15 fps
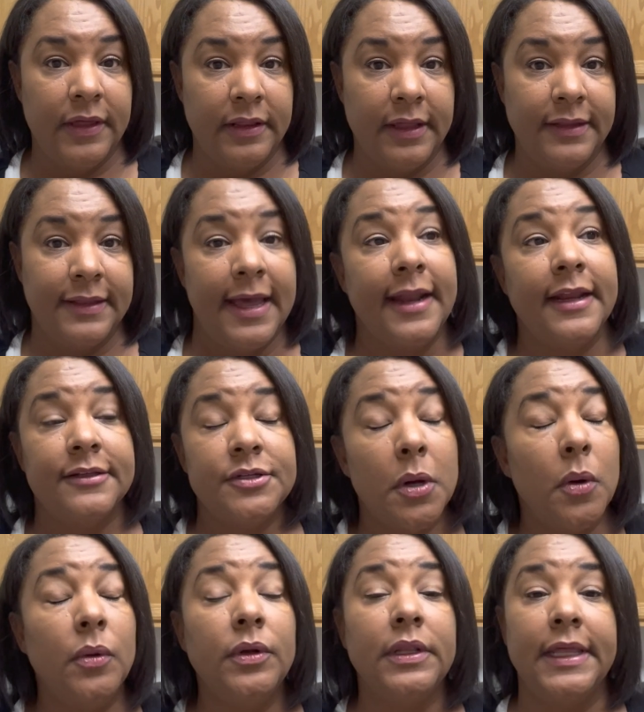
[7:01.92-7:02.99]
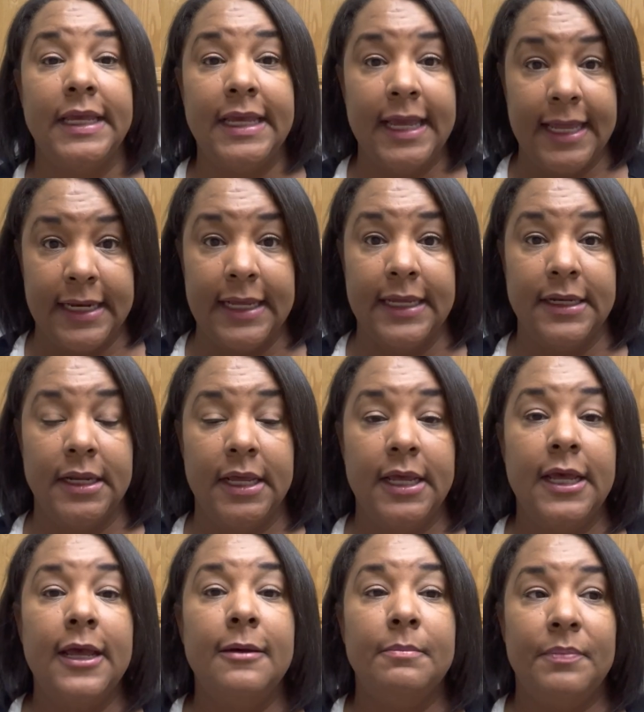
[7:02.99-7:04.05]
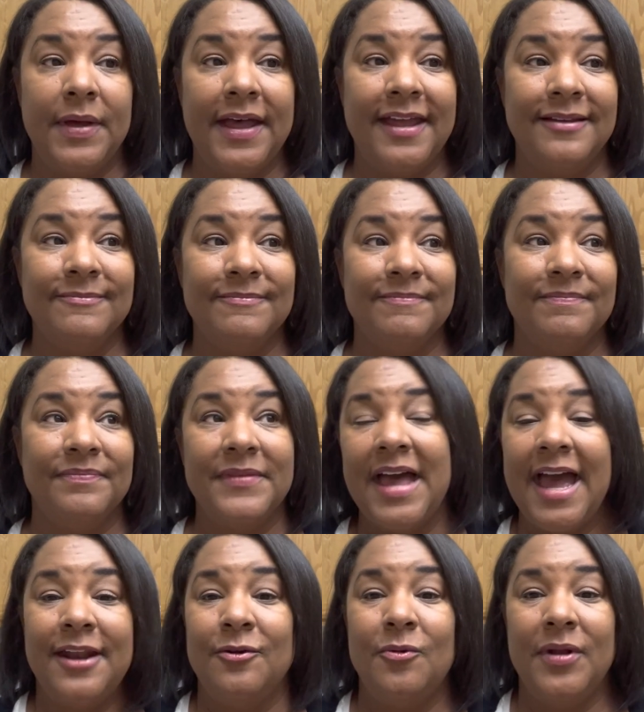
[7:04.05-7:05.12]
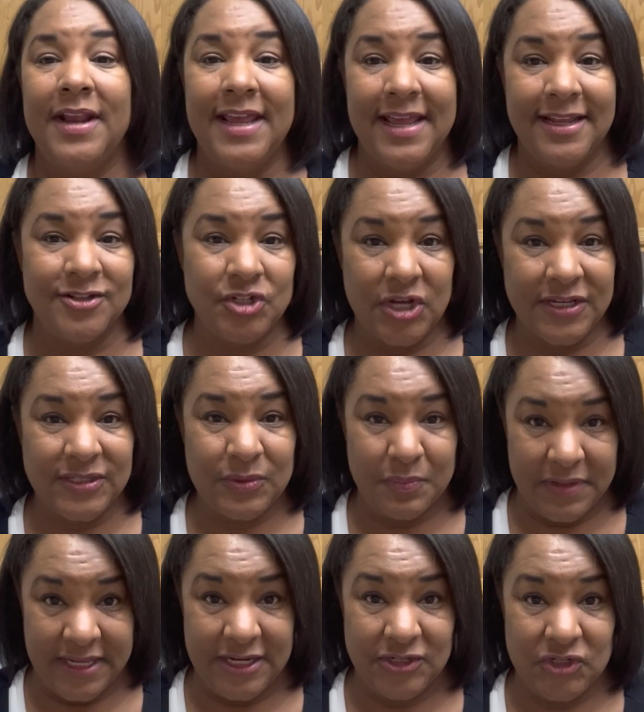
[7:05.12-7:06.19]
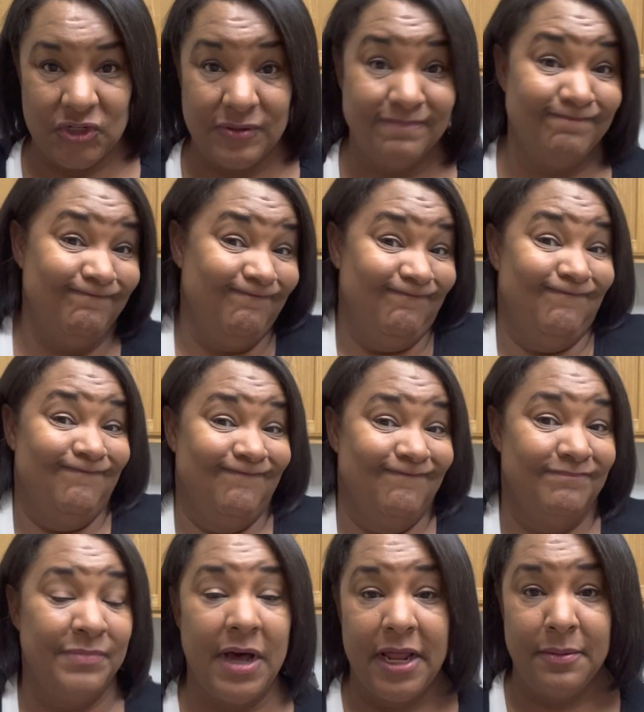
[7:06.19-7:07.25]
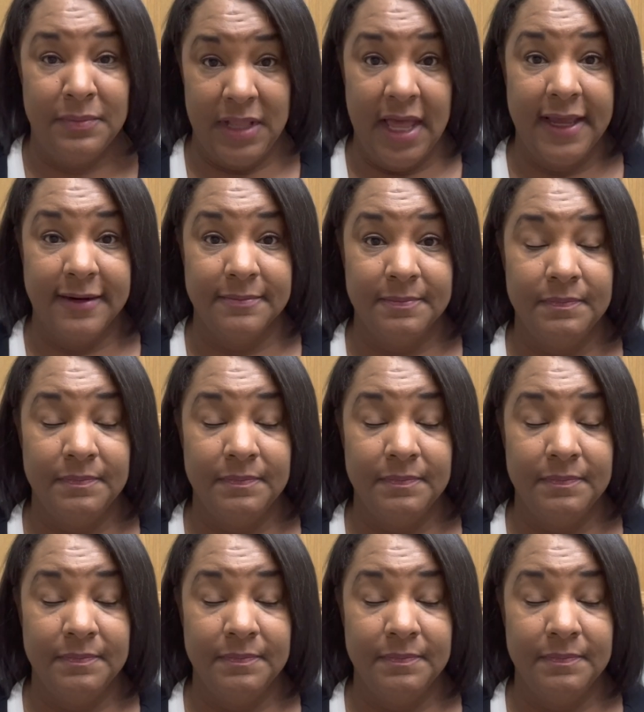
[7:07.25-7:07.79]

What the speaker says: like that. I totally get it, but I don't want to ingest bleach, bottom line.